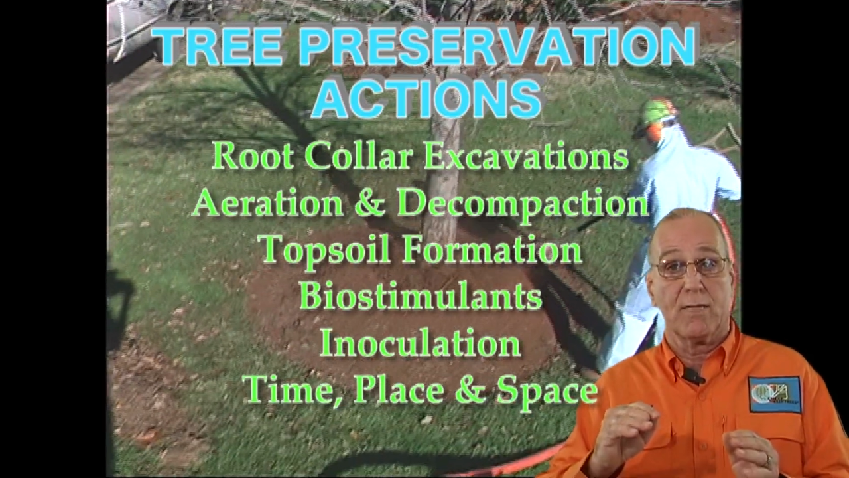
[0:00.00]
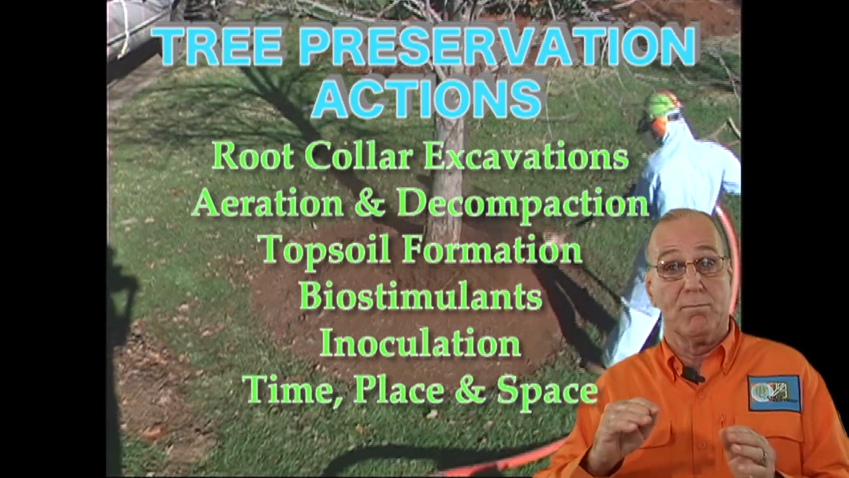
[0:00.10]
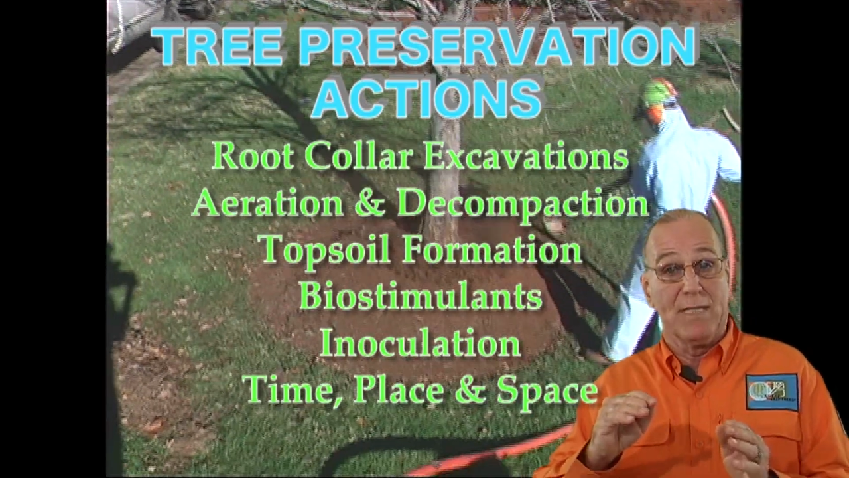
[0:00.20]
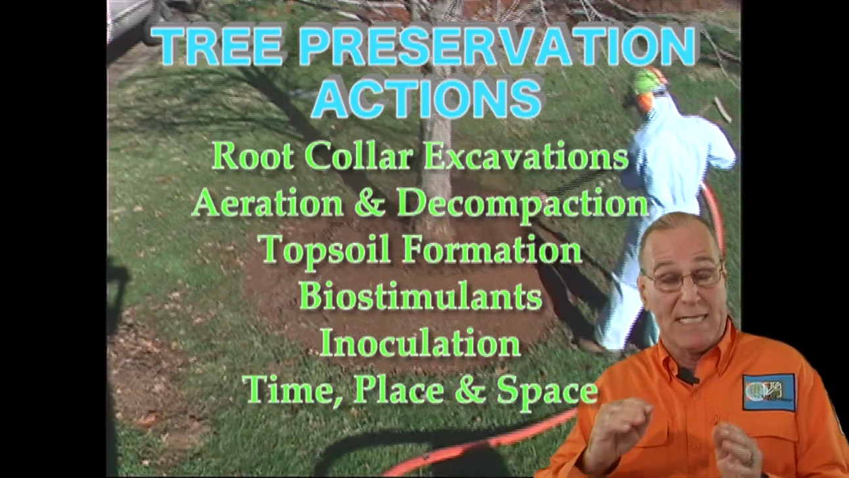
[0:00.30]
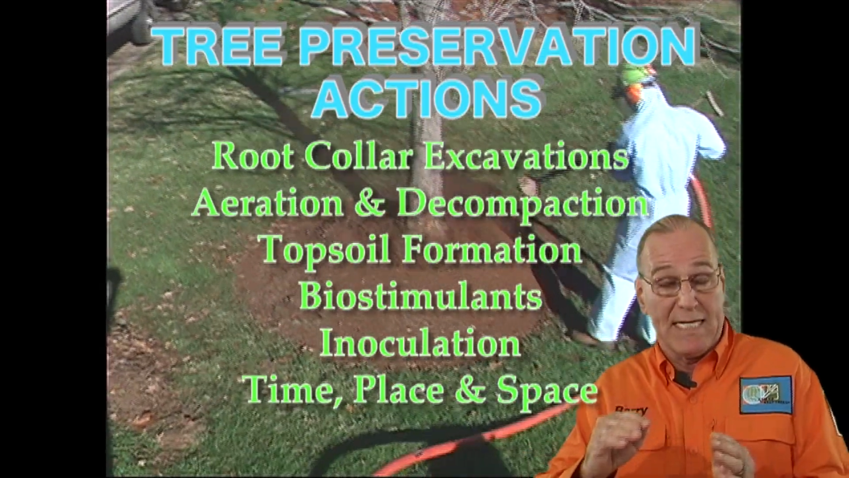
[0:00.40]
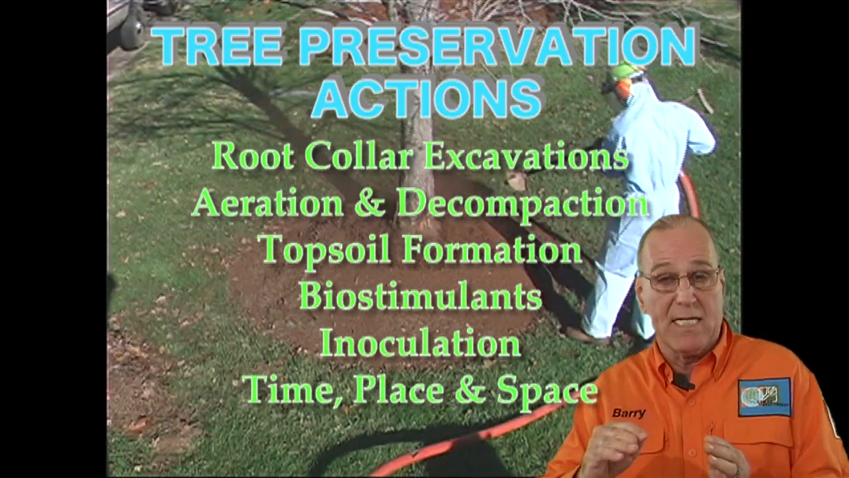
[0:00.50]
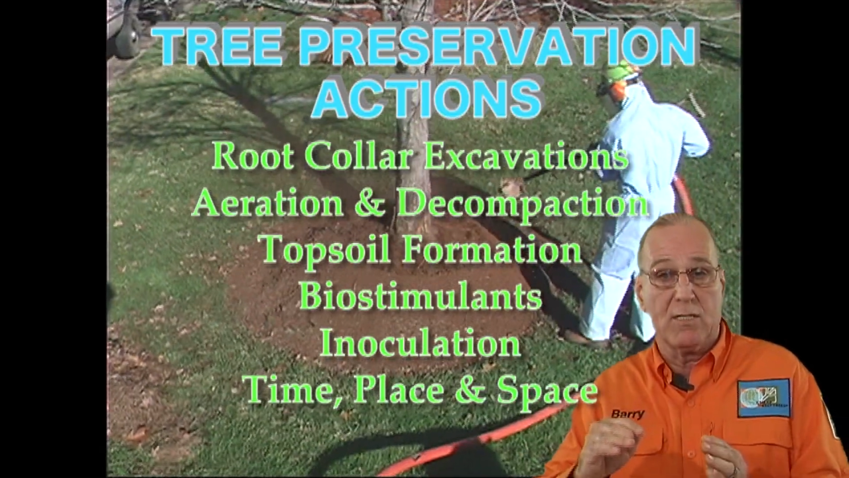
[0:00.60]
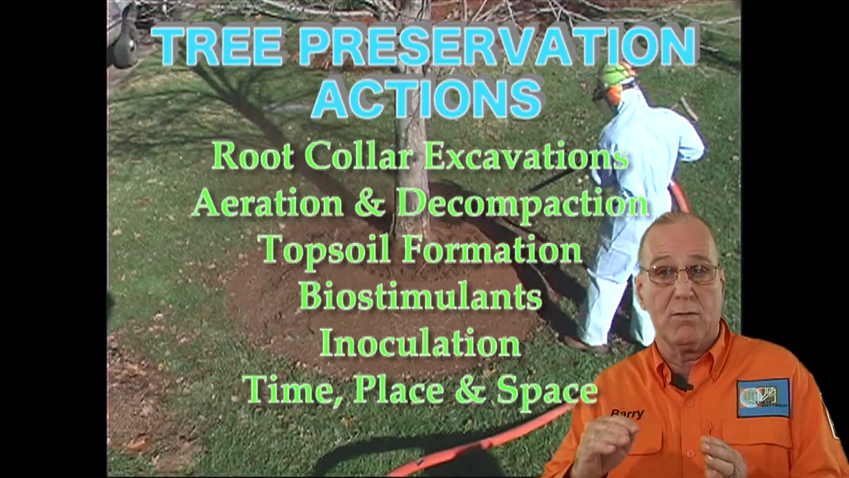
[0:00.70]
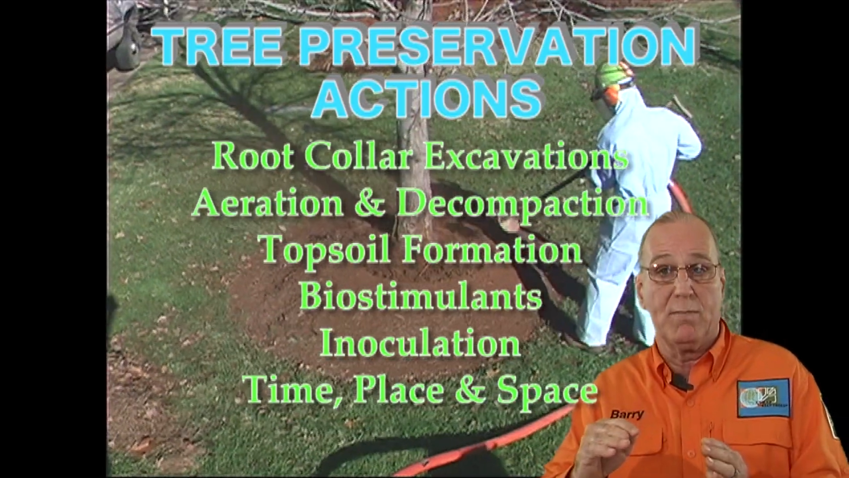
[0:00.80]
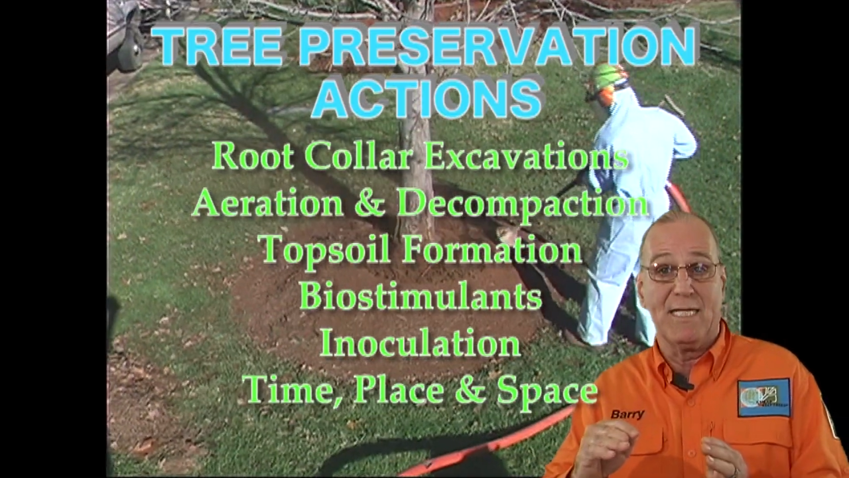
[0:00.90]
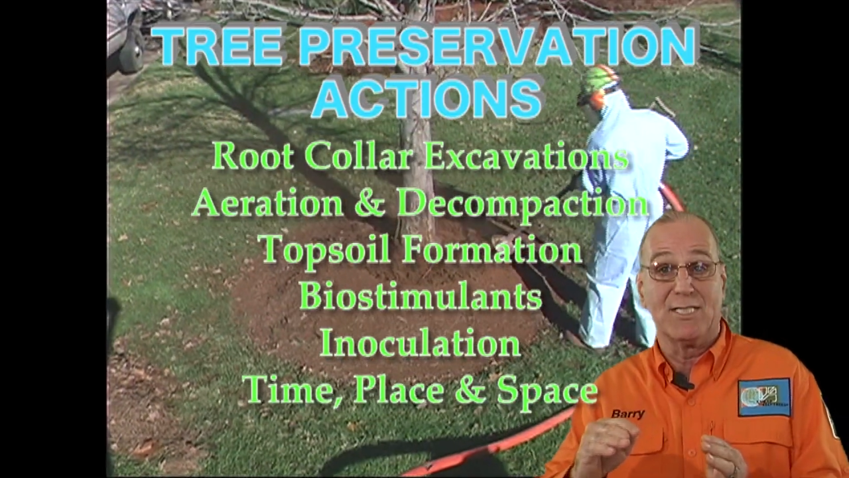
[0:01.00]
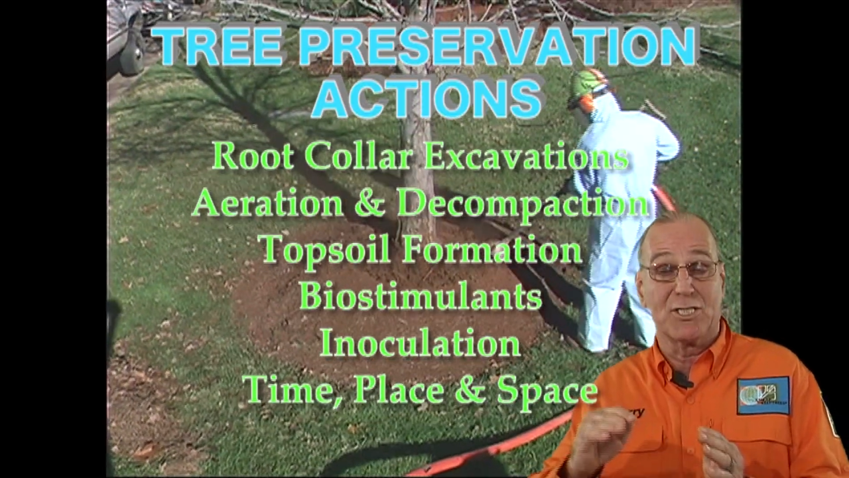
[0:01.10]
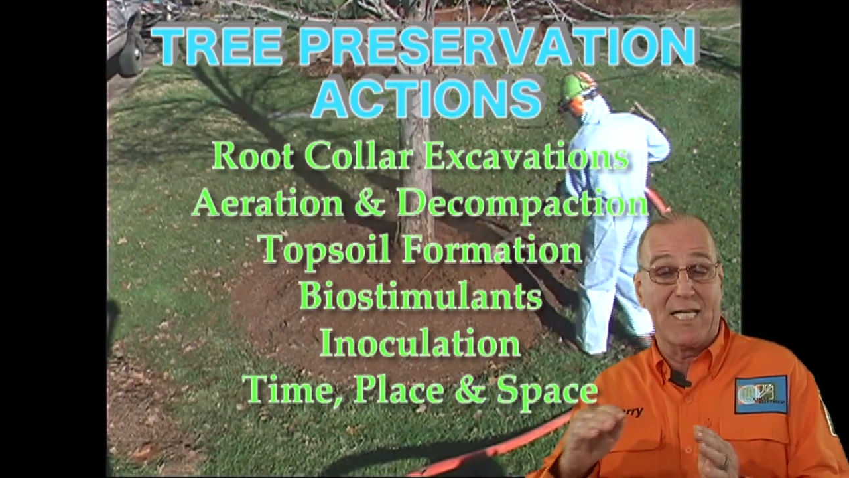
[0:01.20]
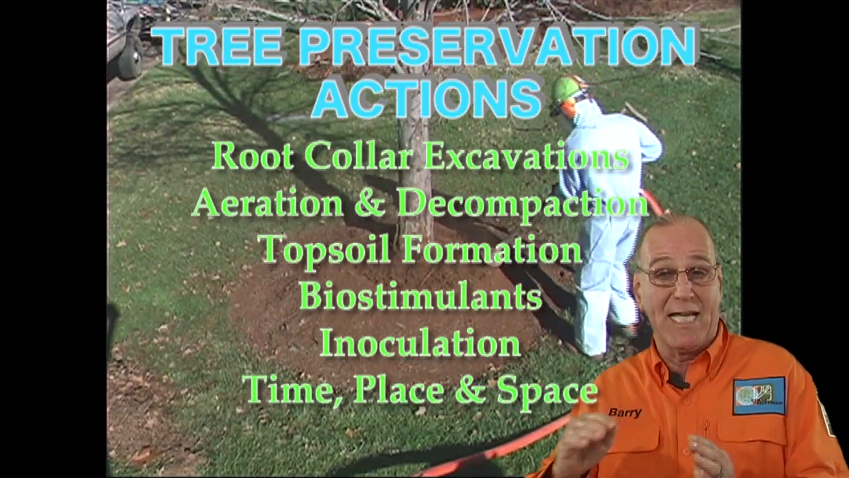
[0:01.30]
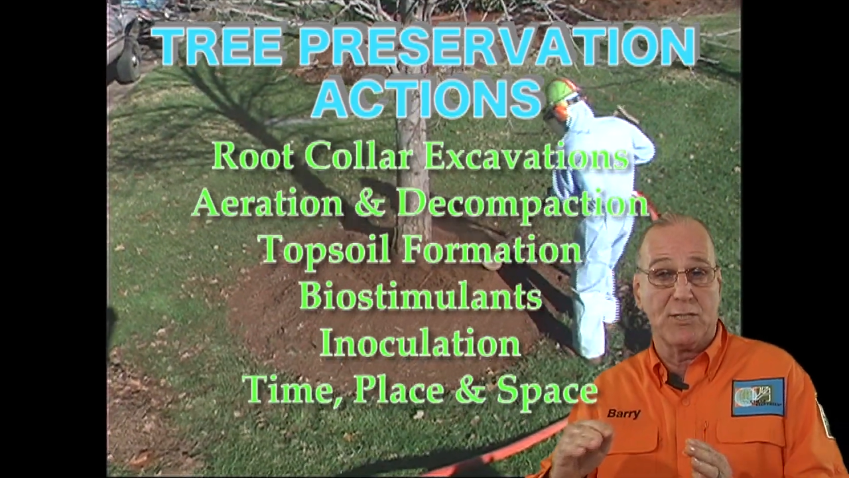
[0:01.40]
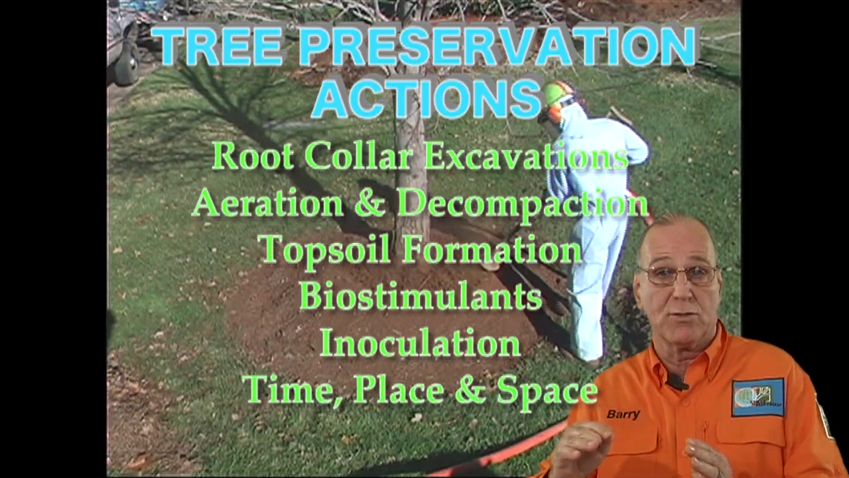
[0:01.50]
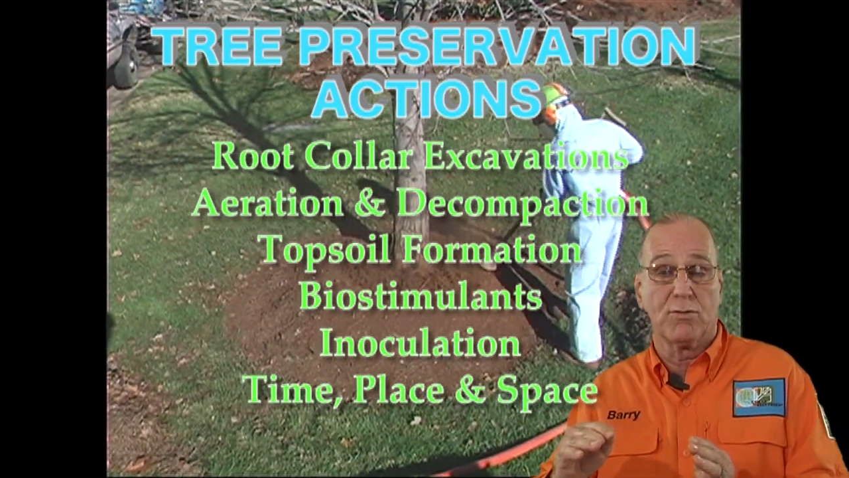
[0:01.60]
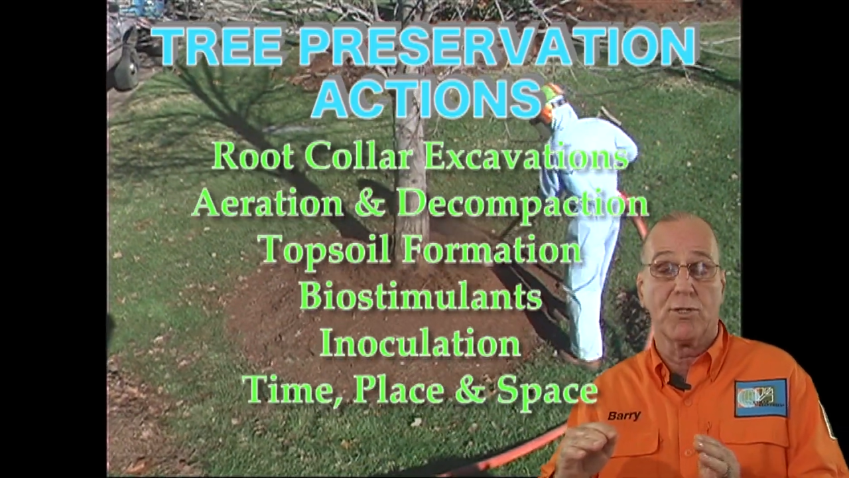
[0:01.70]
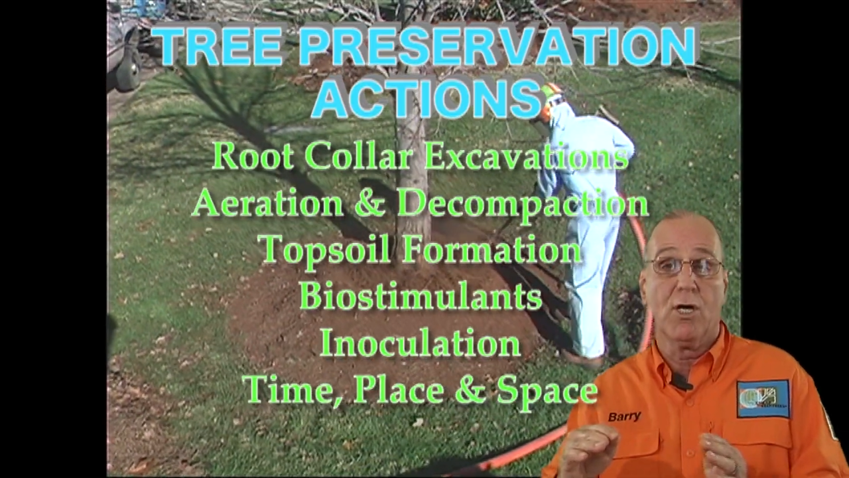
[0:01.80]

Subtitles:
begin to be scheduled